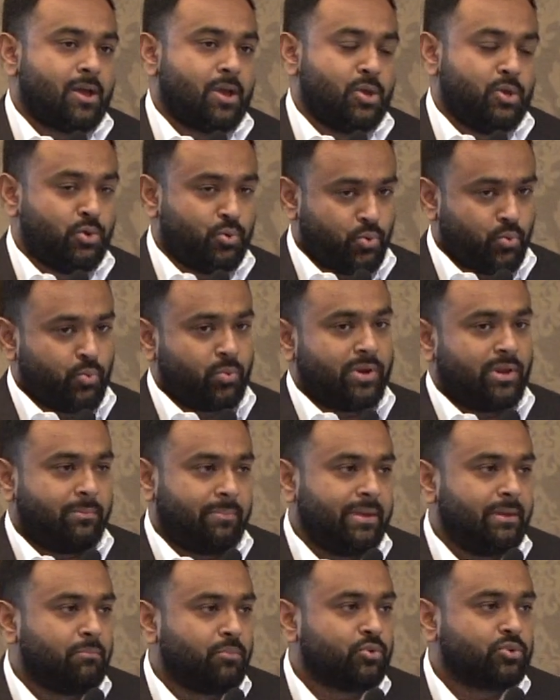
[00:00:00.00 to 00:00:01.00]
You will
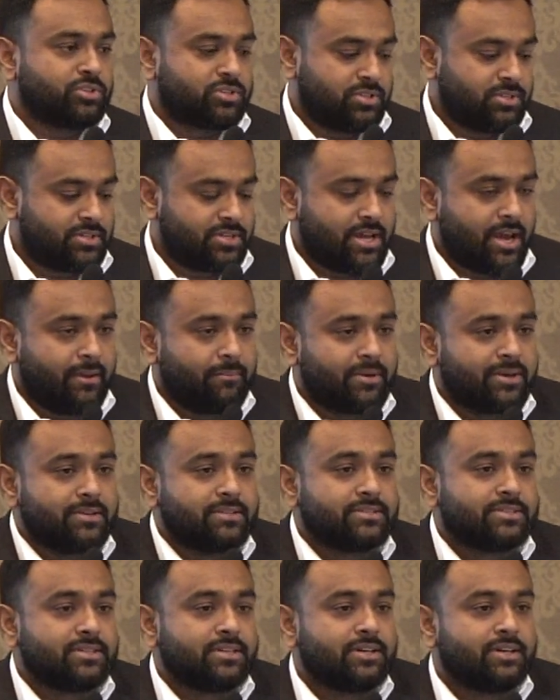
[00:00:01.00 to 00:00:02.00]
be most of the time
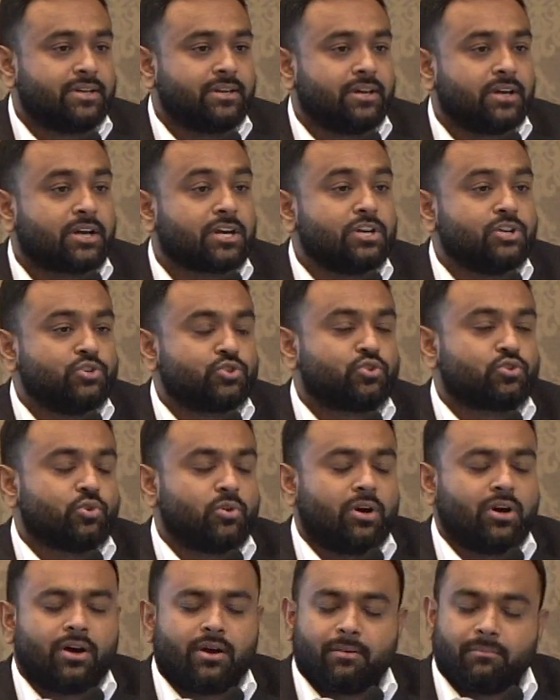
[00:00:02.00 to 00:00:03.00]
considered a
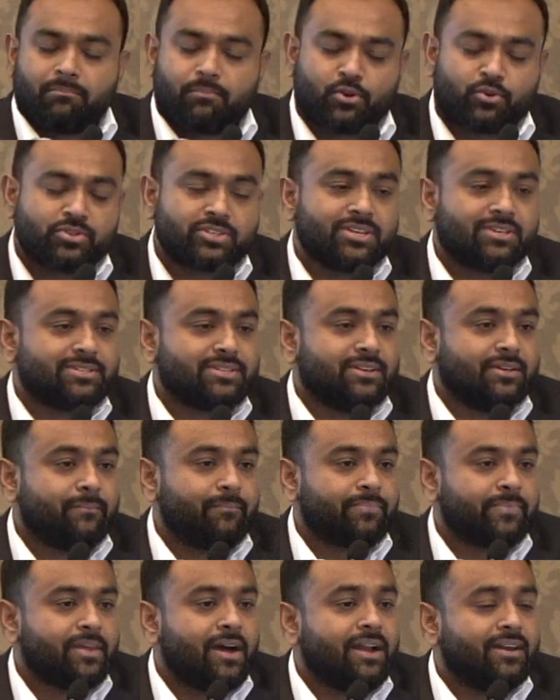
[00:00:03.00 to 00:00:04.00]
processor
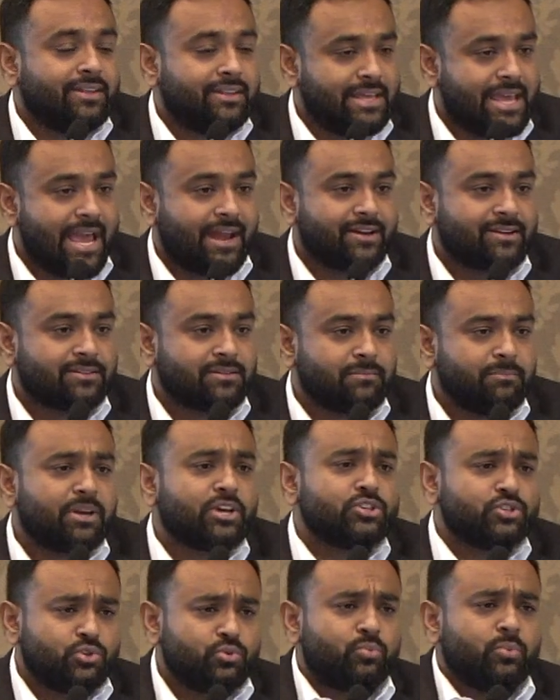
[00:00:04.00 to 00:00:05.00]
under the Act,
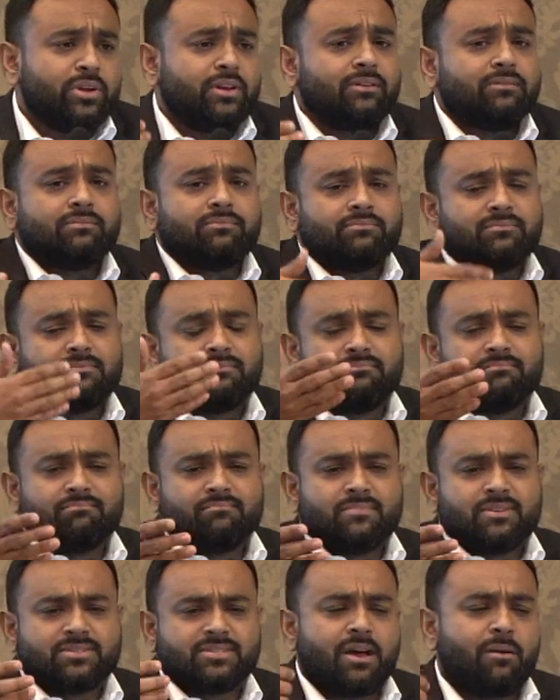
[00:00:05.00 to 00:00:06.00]
because you will,
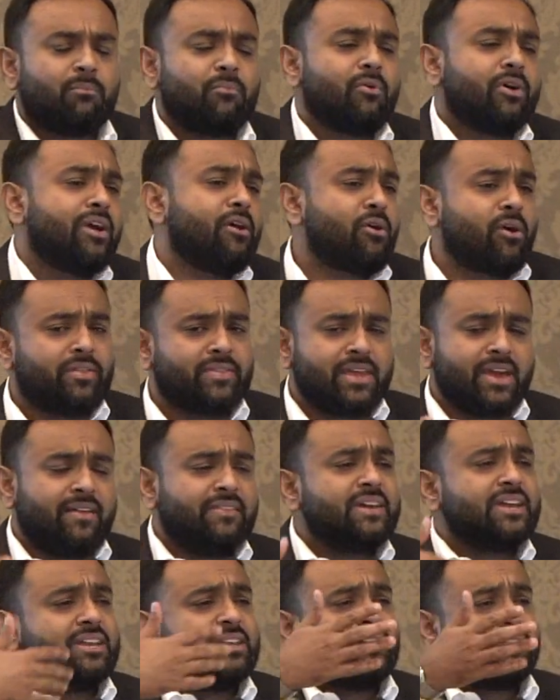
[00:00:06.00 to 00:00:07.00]
some way or the
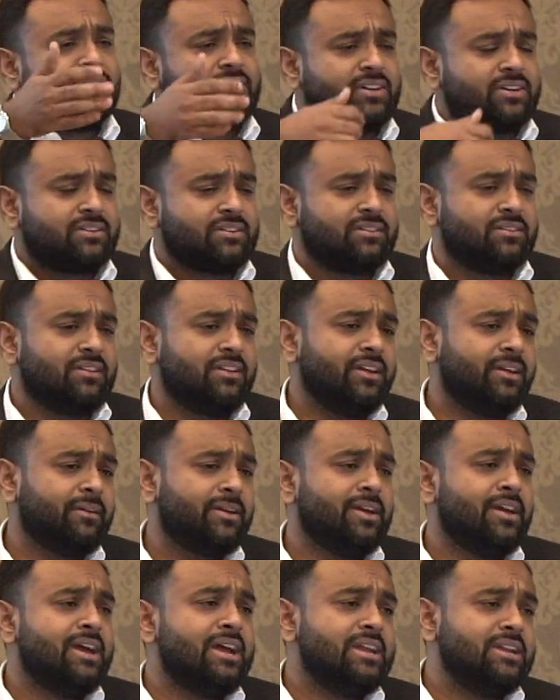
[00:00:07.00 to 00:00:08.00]
other, inadvertently
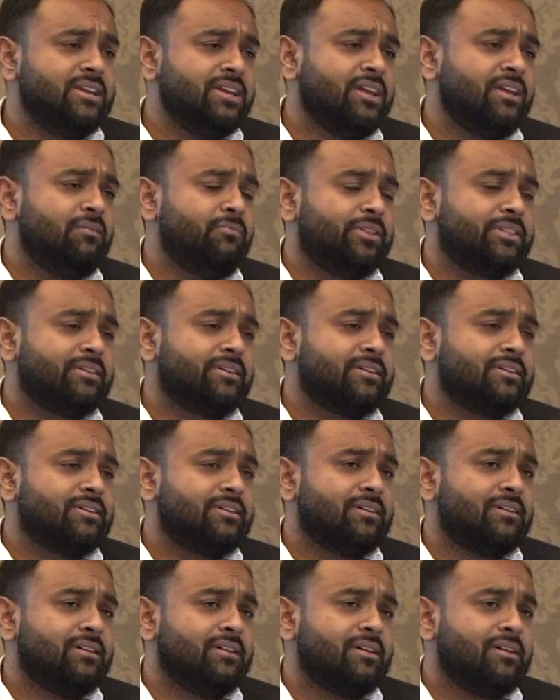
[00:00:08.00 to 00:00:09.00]
deal with
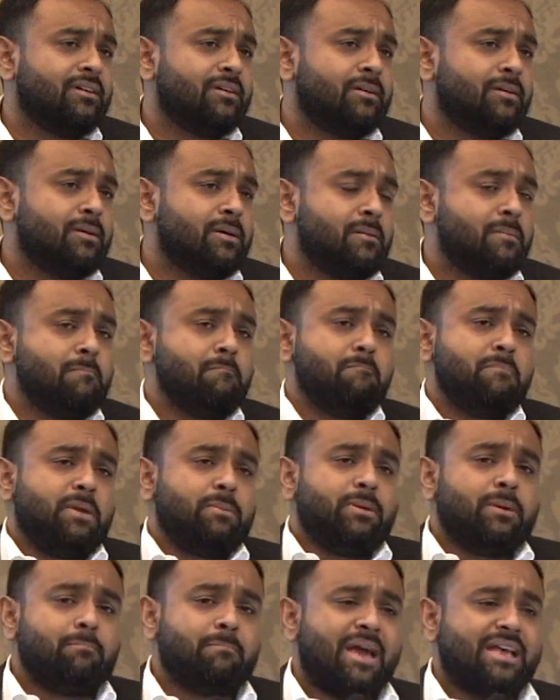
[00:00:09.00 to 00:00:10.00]

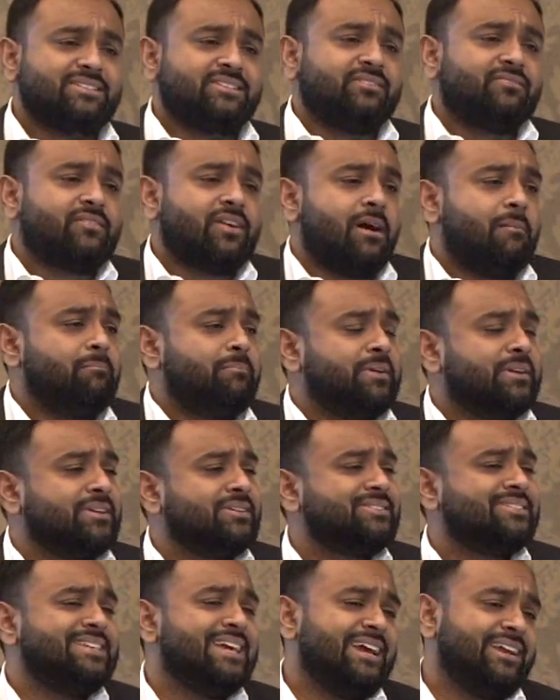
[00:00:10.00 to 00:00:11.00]
maybe a massive
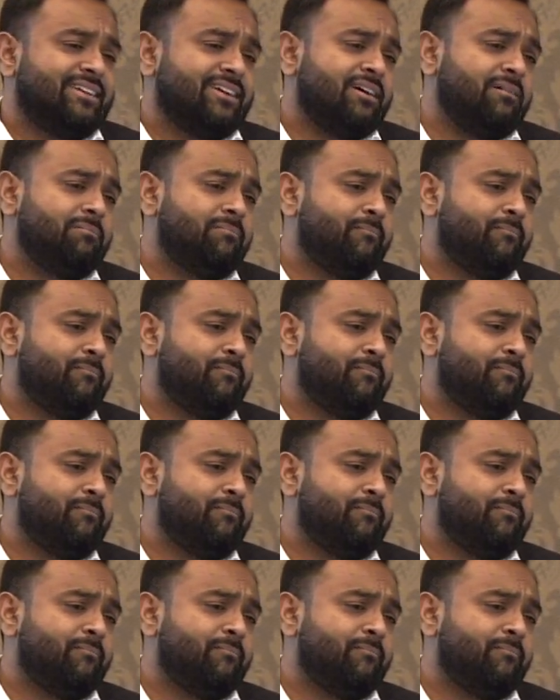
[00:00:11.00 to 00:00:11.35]
company's data.